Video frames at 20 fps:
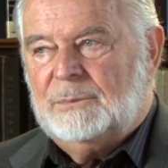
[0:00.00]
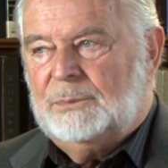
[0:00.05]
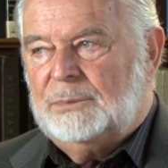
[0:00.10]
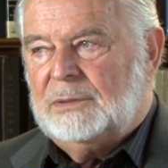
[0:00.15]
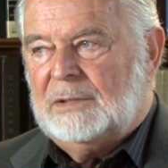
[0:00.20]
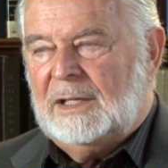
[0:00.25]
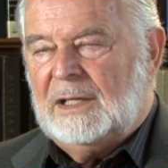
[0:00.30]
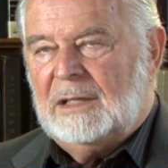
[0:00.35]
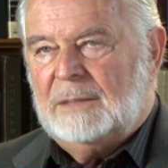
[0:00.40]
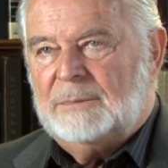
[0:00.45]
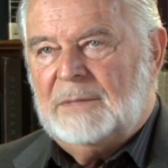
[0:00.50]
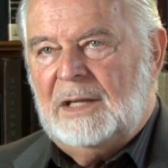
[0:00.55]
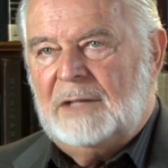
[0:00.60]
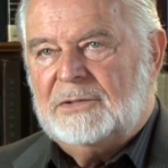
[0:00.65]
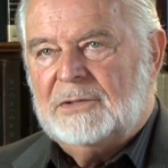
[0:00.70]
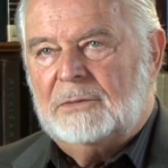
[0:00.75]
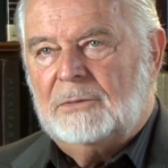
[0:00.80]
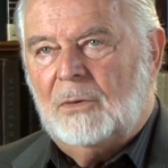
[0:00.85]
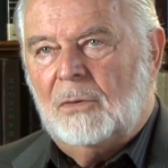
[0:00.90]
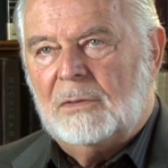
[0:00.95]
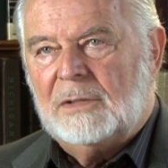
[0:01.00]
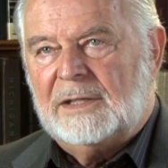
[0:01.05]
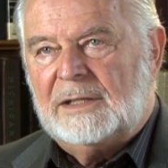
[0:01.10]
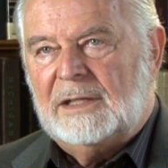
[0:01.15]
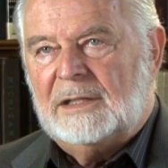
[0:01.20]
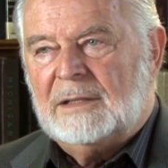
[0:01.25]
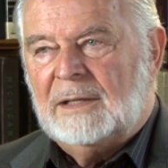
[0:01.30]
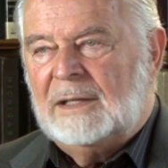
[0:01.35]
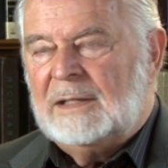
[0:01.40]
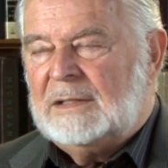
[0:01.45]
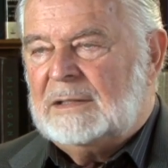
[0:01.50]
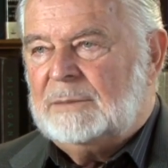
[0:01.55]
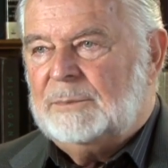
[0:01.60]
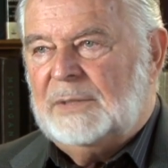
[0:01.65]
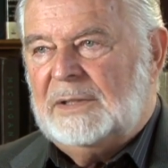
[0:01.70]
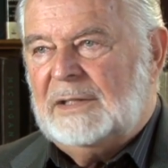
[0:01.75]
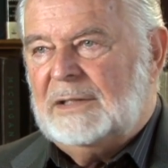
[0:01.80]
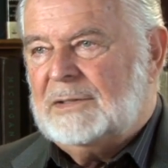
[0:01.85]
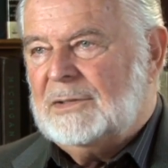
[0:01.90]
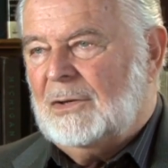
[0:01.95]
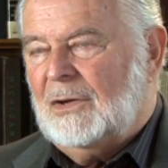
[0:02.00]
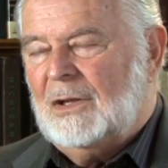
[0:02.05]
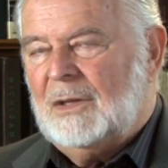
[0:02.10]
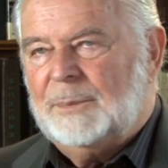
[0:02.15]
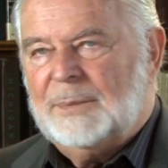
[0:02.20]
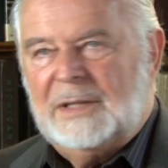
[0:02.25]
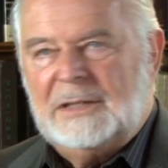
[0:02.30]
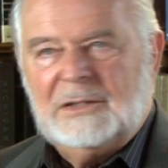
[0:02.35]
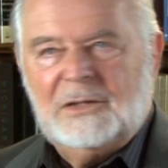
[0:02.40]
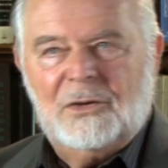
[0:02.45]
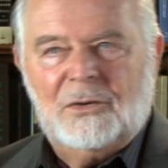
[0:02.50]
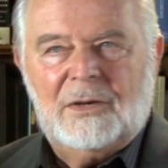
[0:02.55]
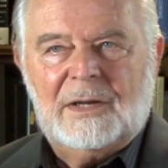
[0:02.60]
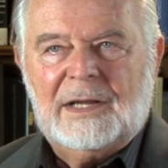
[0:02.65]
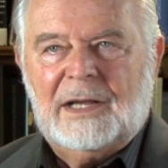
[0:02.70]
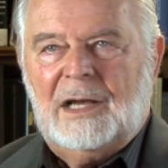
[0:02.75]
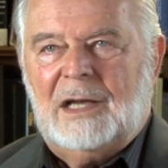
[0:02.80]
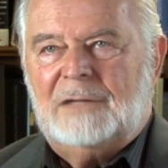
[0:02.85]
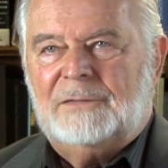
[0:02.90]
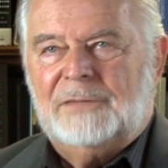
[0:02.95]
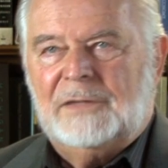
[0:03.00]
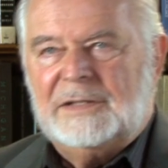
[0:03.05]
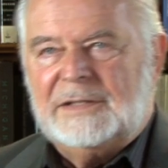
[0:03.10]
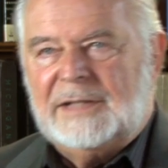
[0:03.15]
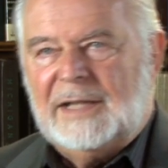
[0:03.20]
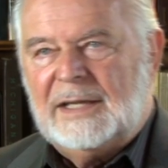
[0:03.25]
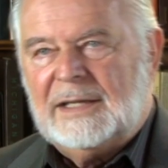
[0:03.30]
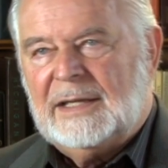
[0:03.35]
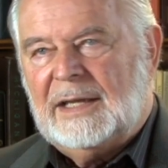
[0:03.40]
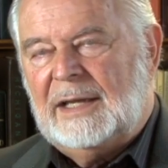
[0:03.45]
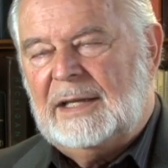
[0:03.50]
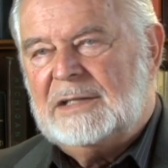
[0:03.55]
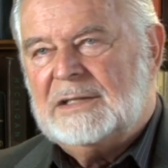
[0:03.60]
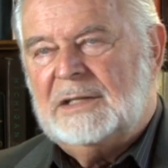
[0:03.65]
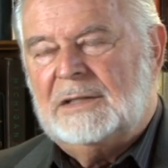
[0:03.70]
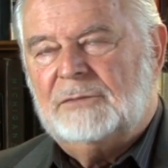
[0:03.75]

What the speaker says: play a major role in it, but it's all been going on for decades,